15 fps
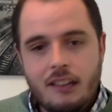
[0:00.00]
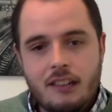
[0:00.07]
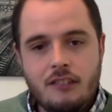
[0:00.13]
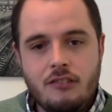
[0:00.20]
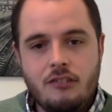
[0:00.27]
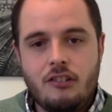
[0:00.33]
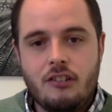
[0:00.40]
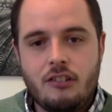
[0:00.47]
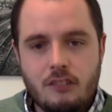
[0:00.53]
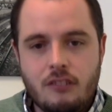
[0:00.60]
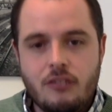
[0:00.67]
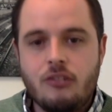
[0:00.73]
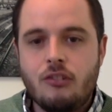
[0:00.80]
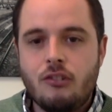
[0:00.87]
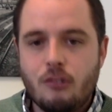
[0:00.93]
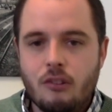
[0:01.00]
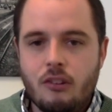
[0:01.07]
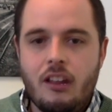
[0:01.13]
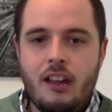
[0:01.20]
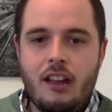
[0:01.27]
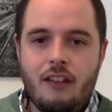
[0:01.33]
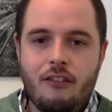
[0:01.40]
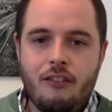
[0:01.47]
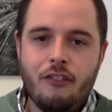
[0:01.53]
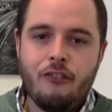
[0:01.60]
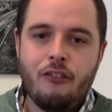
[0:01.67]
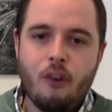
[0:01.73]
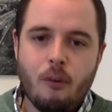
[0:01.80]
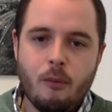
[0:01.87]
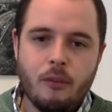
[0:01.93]
Just ensure that every
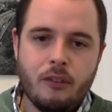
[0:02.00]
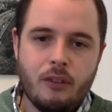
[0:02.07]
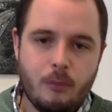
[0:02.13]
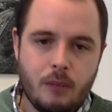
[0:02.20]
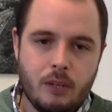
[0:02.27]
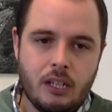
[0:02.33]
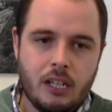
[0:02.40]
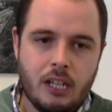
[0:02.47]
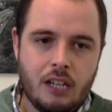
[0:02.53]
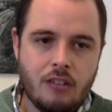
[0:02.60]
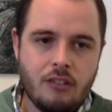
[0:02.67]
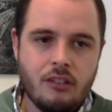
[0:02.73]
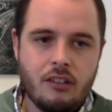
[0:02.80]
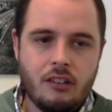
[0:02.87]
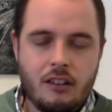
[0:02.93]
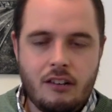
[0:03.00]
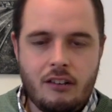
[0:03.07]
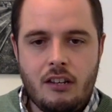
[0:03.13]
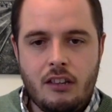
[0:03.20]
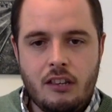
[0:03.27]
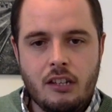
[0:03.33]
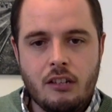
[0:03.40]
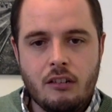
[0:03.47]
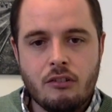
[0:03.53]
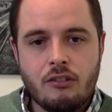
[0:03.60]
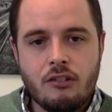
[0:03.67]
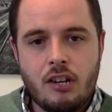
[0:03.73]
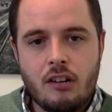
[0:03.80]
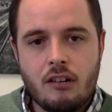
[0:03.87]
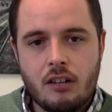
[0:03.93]
form of communication and anything you're
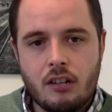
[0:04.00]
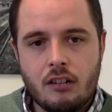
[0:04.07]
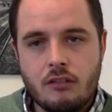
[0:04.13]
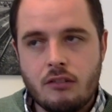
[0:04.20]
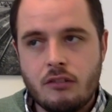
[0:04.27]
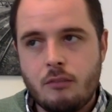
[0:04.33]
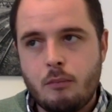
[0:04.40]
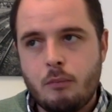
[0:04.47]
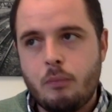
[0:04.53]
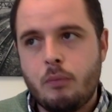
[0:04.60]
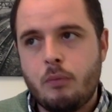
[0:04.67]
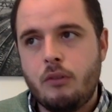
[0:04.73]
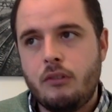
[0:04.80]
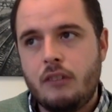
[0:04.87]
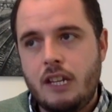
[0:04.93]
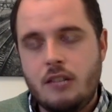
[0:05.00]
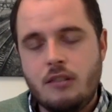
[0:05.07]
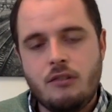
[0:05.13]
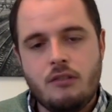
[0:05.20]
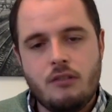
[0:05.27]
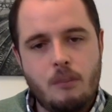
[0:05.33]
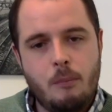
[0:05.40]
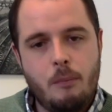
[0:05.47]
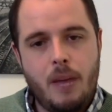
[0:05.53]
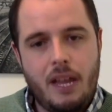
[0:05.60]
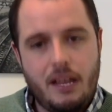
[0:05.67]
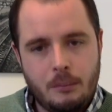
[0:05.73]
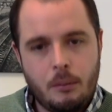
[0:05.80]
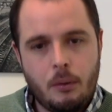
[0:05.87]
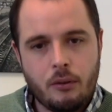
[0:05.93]
sharing just presents you in the
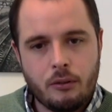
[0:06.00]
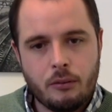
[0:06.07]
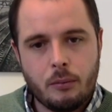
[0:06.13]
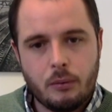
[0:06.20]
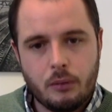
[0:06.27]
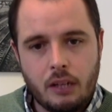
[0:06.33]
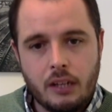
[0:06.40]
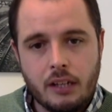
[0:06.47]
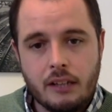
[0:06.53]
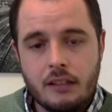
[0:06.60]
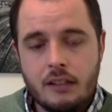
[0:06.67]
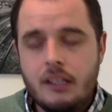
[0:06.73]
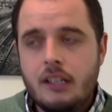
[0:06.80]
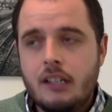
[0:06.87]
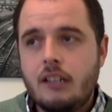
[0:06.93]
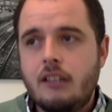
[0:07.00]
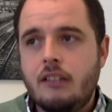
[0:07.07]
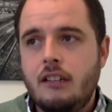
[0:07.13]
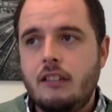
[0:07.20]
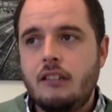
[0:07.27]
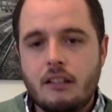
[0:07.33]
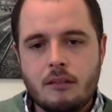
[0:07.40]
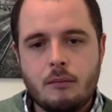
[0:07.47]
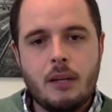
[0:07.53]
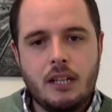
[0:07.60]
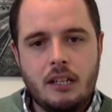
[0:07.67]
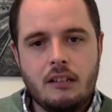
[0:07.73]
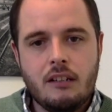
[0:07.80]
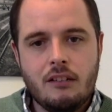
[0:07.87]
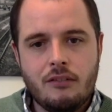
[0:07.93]
best possible light, because it does
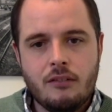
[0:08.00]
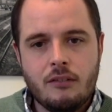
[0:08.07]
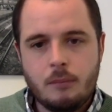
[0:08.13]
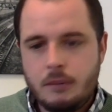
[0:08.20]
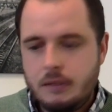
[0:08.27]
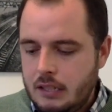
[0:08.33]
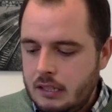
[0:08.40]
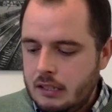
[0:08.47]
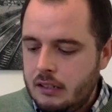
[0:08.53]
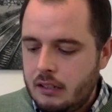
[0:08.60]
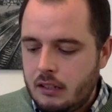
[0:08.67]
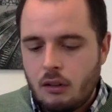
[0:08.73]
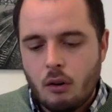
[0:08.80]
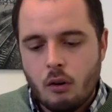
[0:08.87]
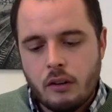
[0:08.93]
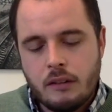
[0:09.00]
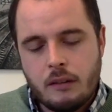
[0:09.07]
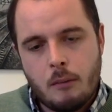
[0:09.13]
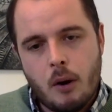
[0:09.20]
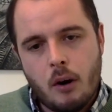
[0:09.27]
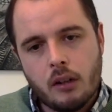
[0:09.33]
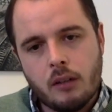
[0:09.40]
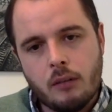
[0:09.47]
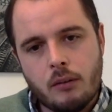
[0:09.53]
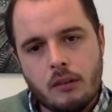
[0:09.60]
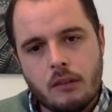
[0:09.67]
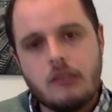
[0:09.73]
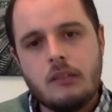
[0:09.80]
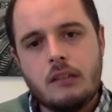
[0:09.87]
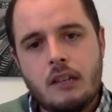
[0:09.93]
make a difference, particularly in a noisy market where
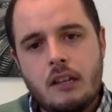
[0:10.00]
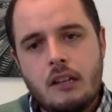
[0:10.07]
there's